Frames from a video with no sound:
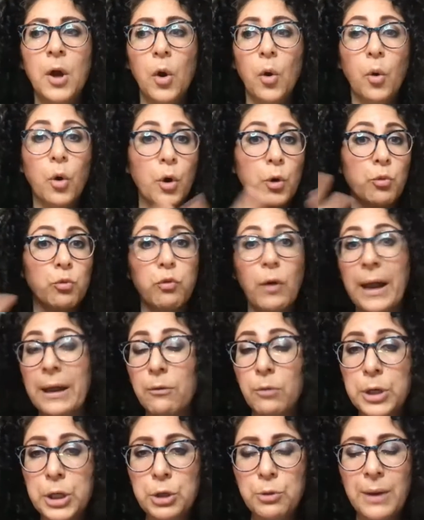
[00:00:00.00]
or right
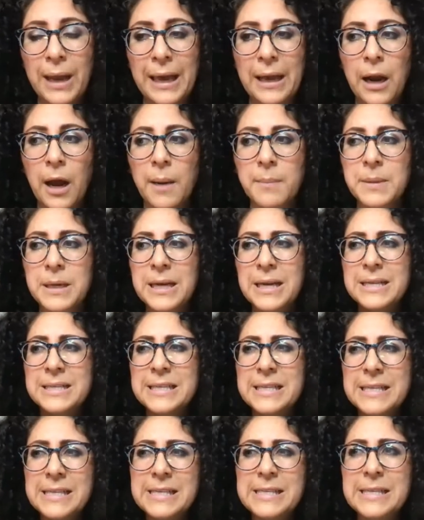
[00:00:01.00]
when you get up,
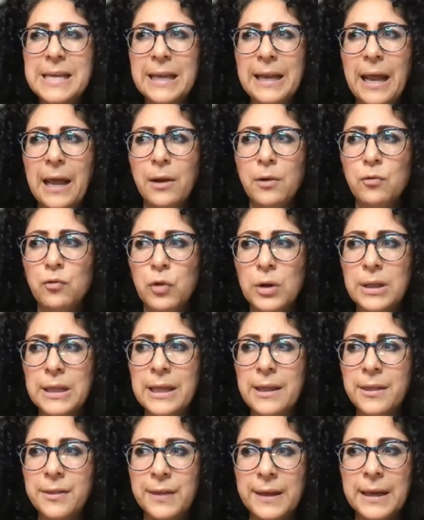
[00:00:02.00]
to sit and really
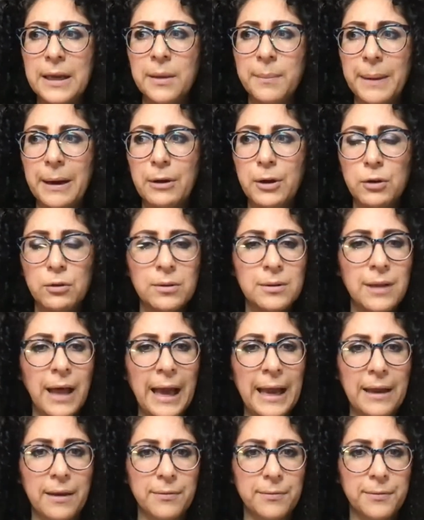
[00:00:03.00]
think about your
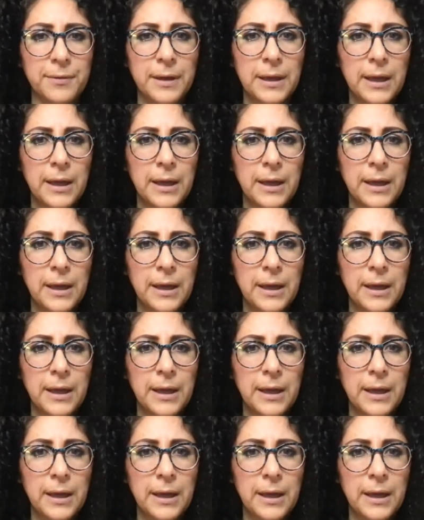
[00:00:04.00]
life.